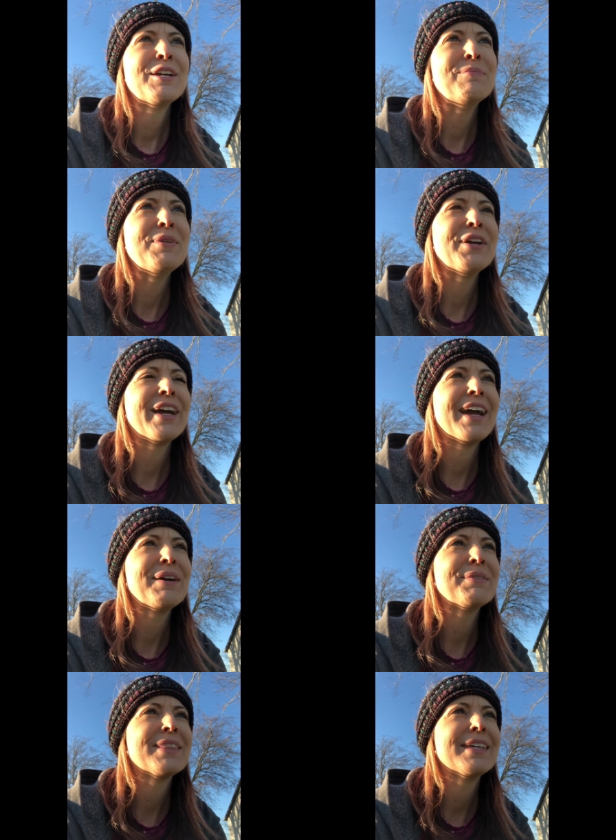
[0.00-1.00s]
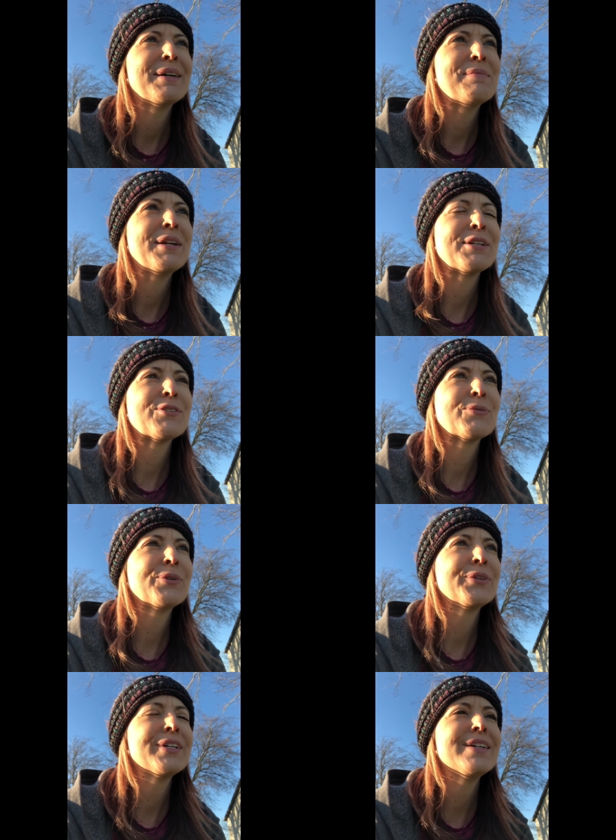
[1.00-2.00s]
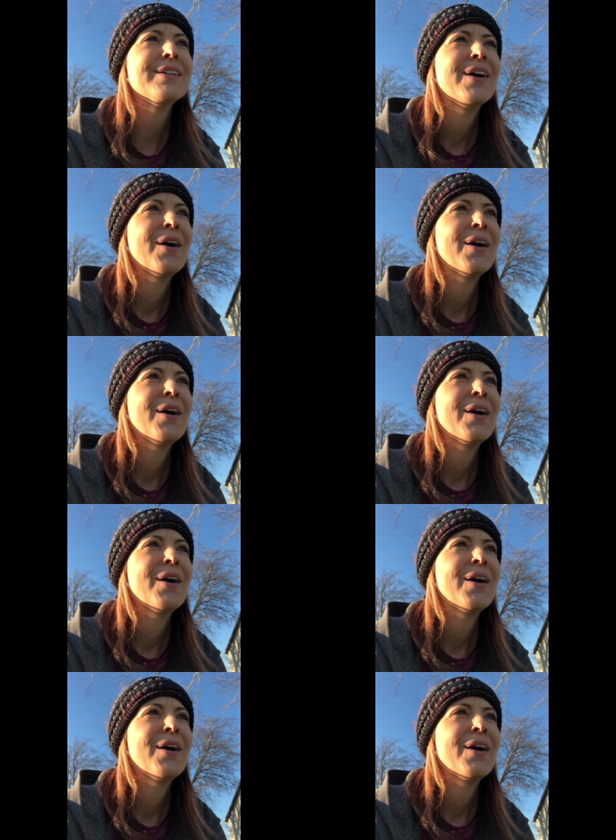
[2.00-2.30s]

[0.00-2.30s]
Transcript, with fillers: communicate with them, and it's really